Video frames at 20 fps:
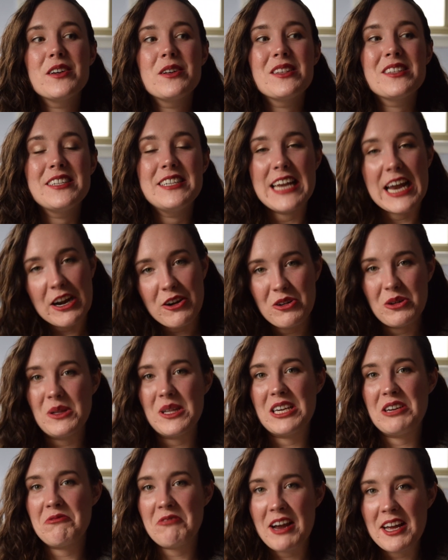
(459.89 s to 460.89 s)

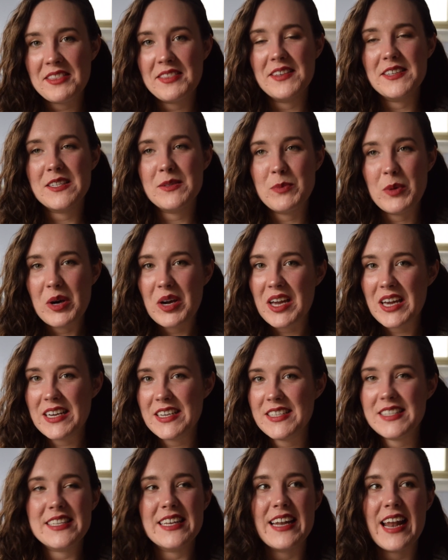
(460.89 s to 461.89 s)
narrowly read this book
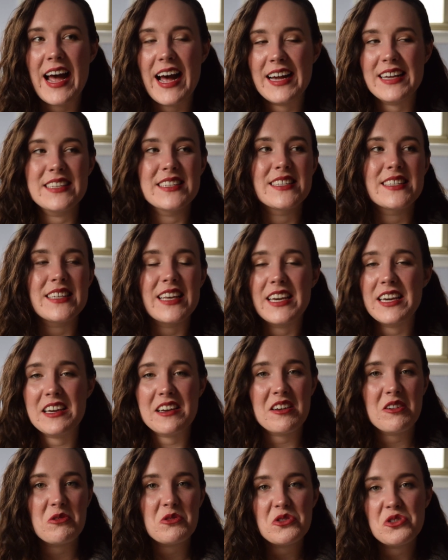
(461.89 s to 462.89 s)
is. It has like
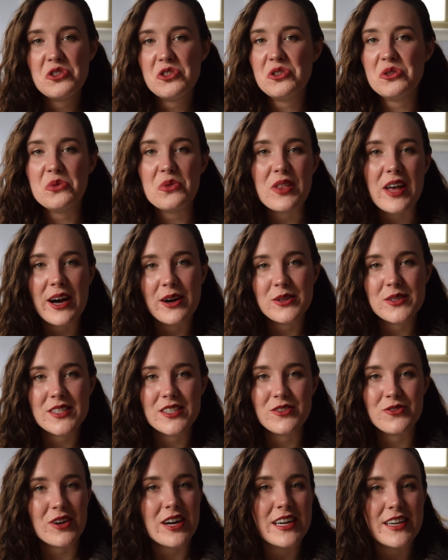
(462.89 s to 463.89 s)

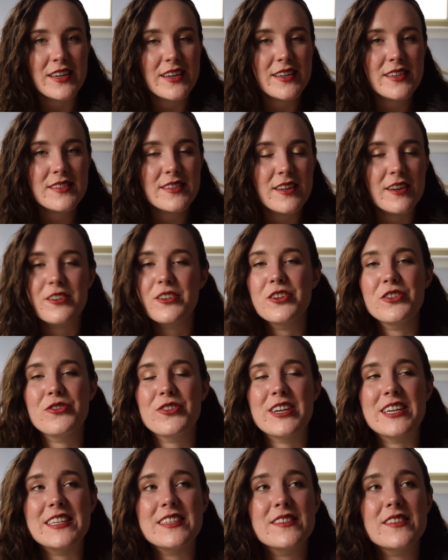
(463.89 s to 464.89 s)
2,000 ratings on
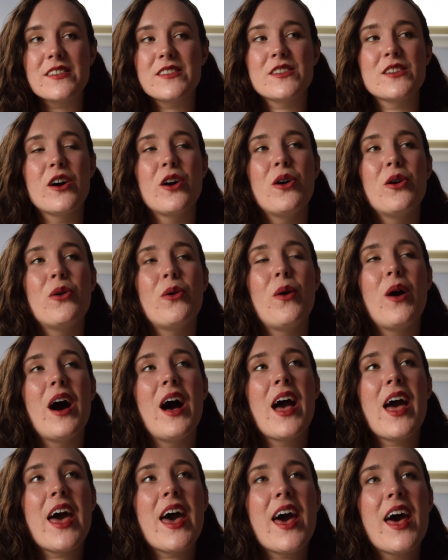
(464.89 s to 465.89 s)
Goodreads, so
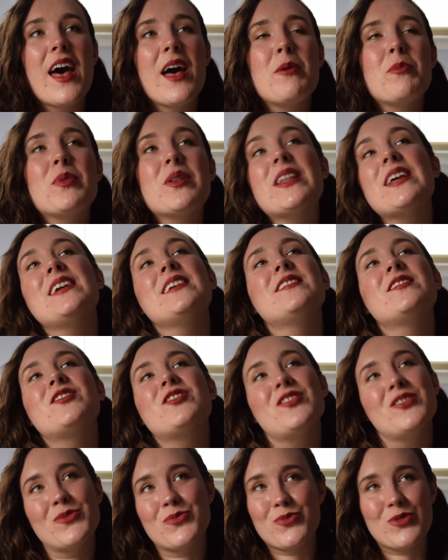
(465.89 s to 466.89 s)
please
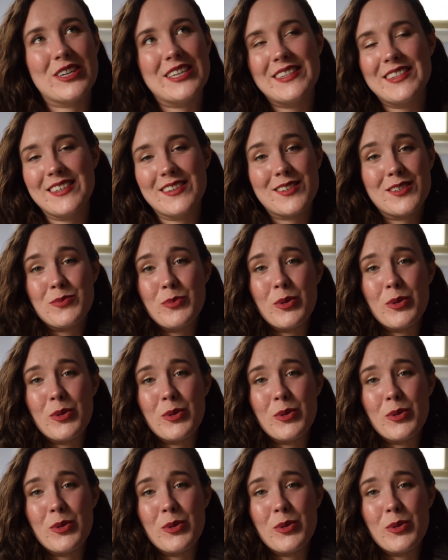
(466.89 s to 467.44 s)
just read this